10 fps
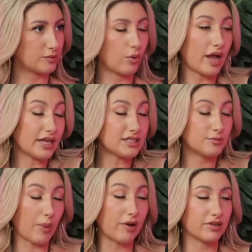well, I guess
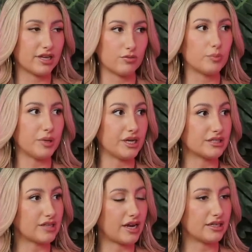spiraling would be an
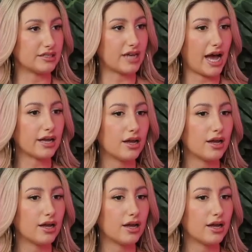anxiety attack.